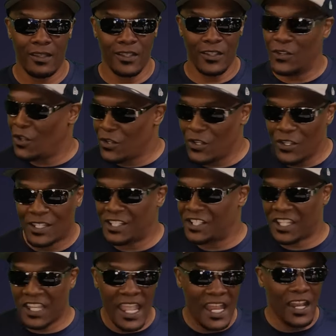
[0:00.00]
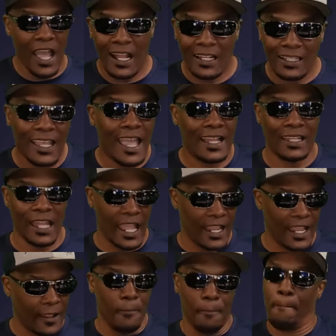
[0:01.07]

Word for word: You know, you just can't knock that. Like,